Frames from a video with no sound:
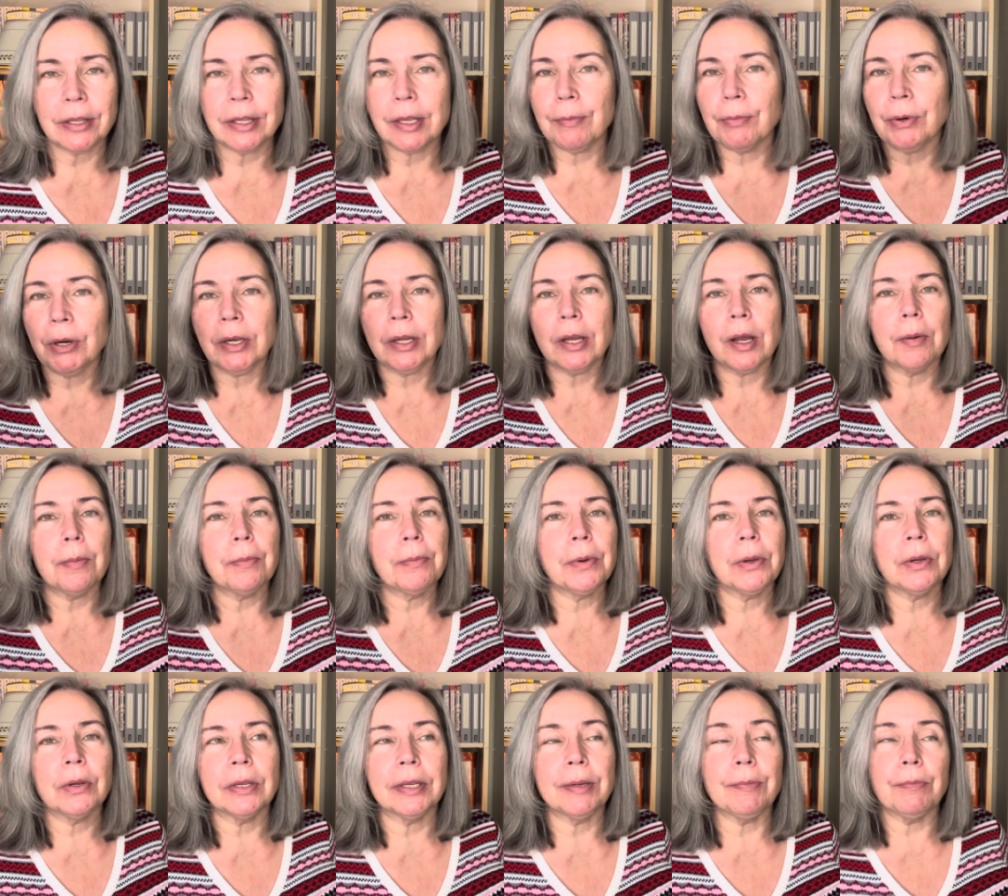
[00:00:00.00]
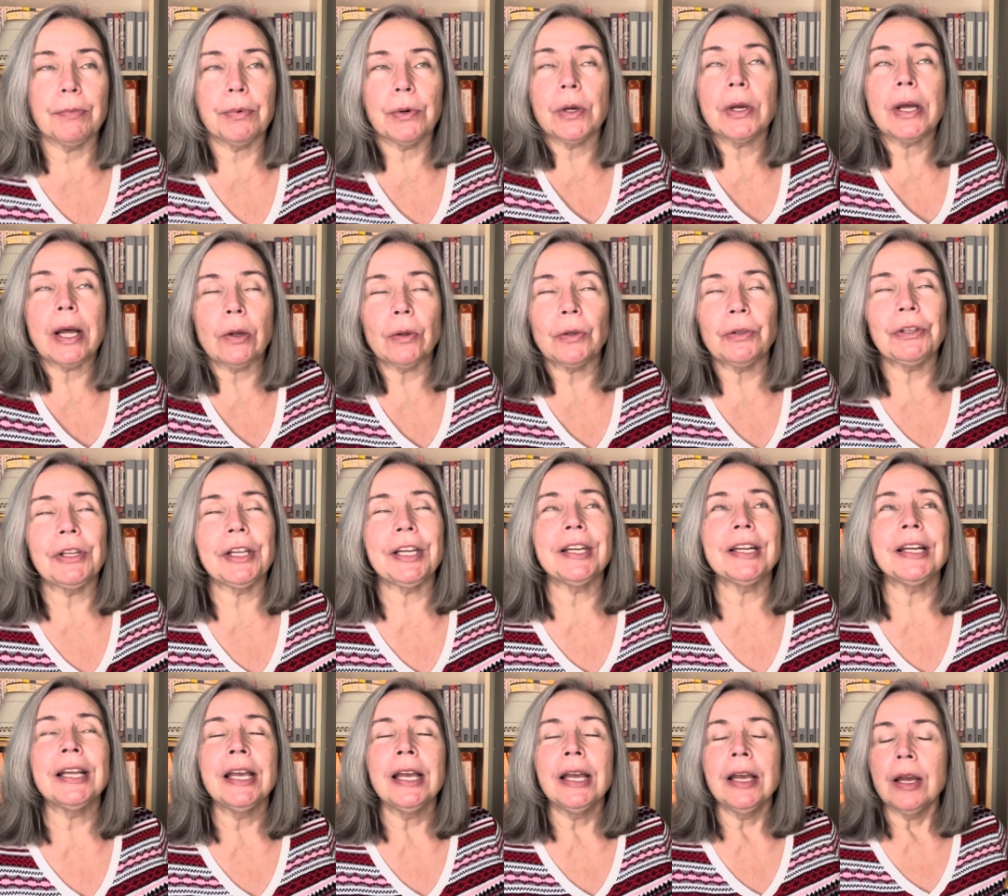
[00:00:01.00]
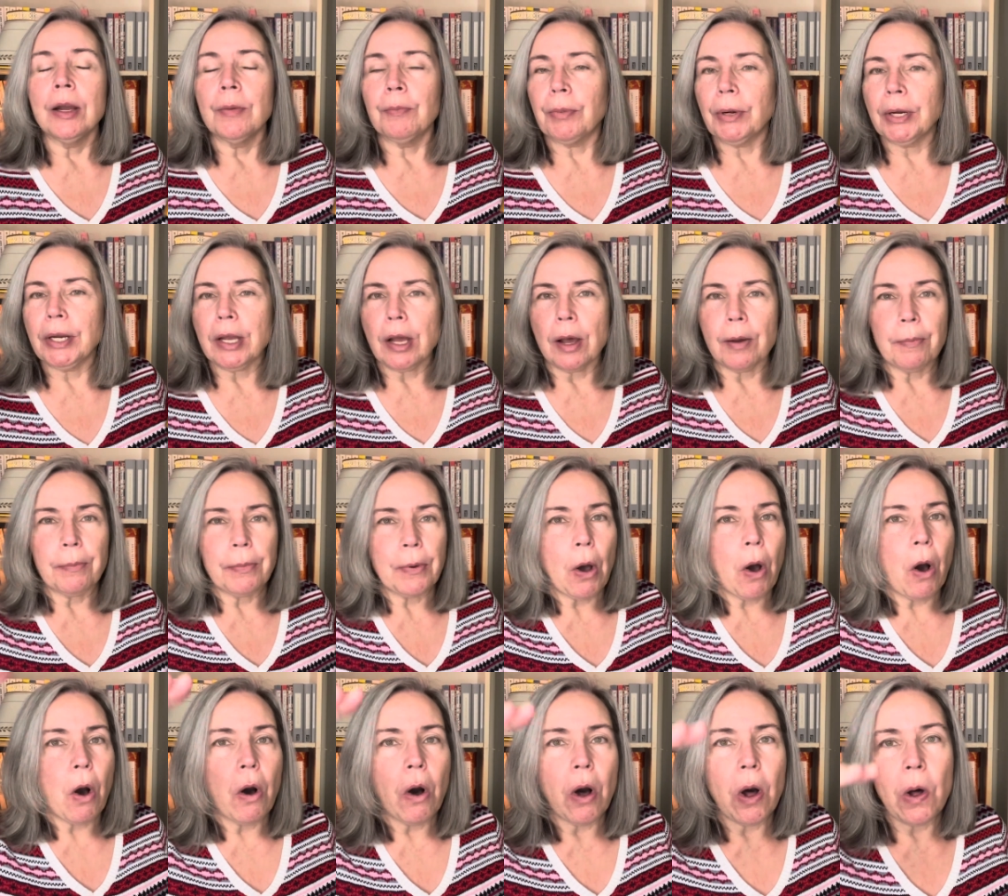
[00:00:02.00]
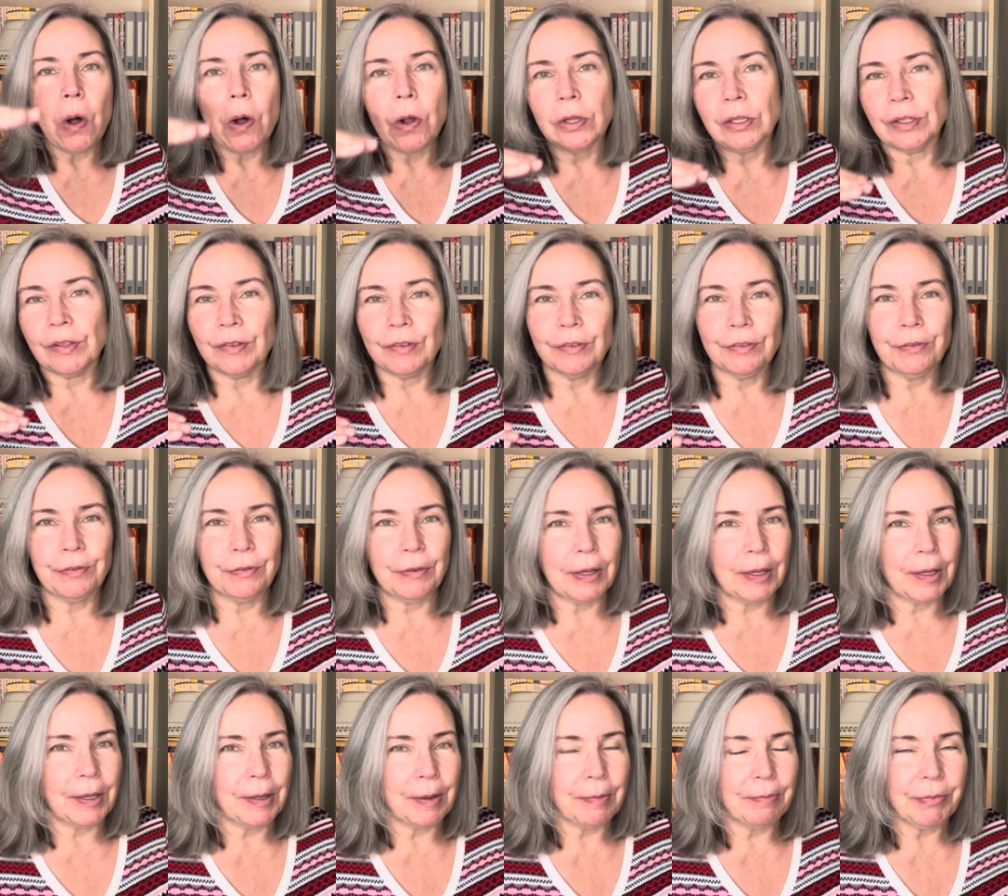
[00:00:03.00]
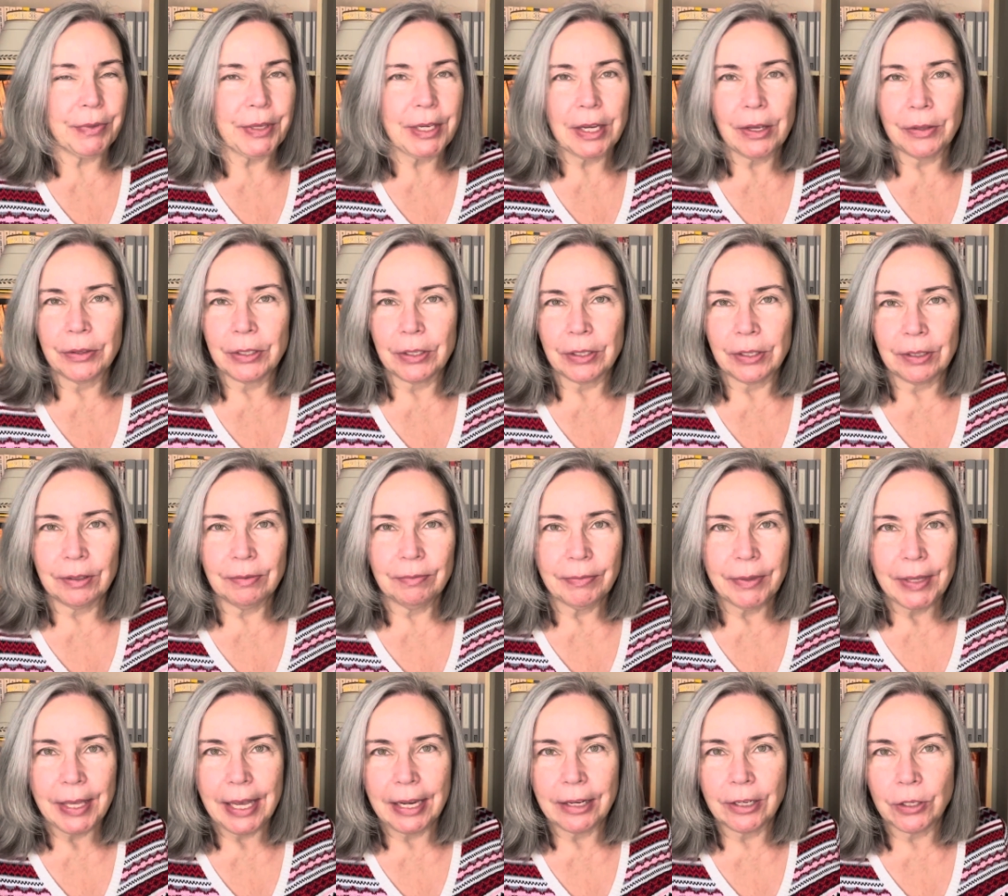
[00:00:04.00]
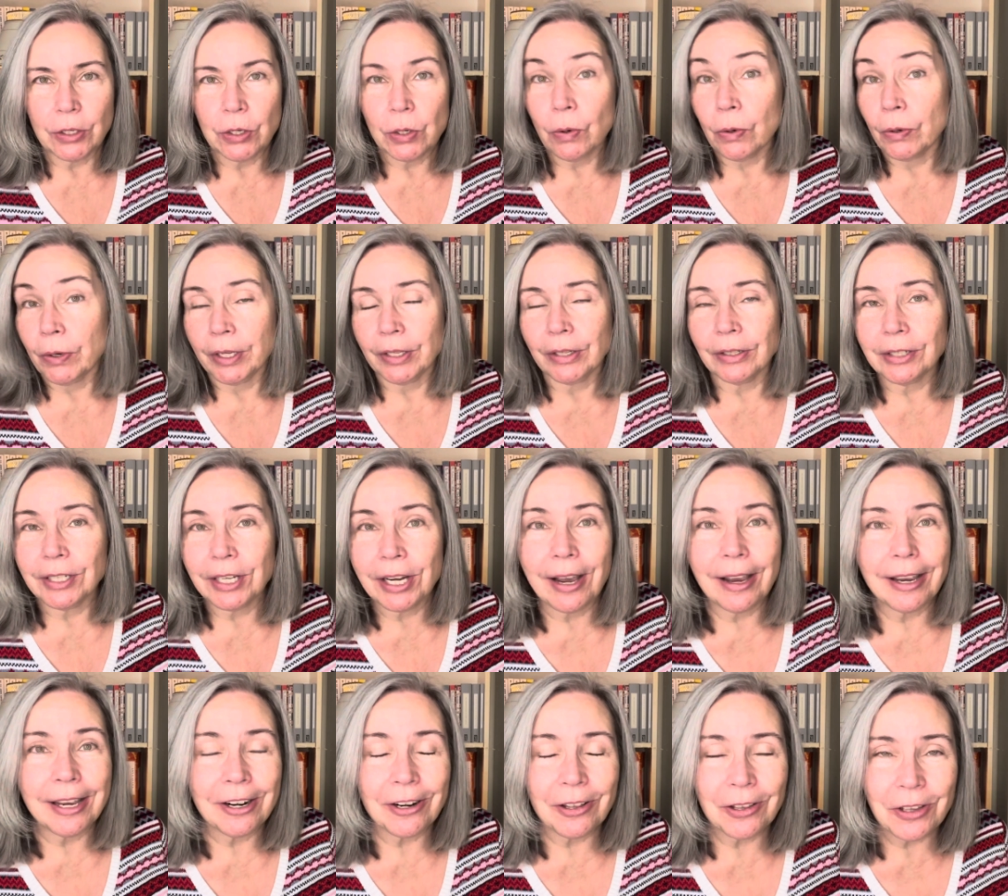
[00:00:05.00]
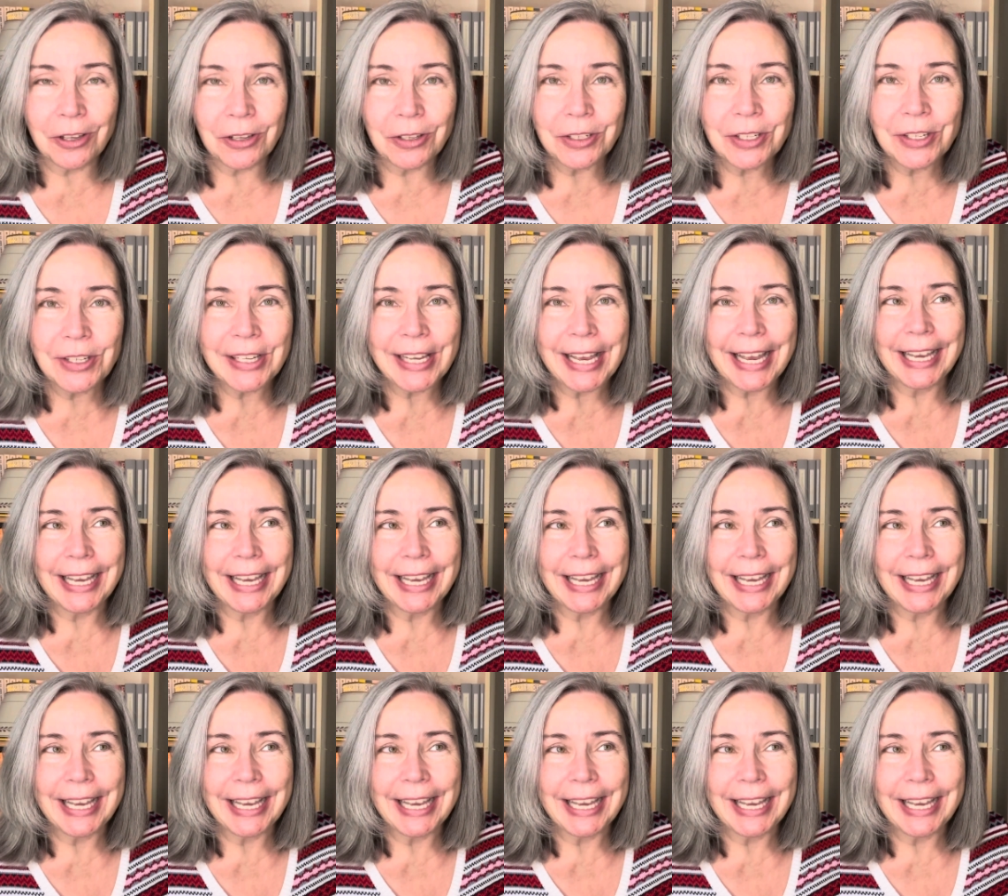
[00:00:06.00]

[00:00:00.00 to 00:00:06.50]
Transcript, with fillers: They bring up, and Book Outlet, bring up all of um, the other editorial titles.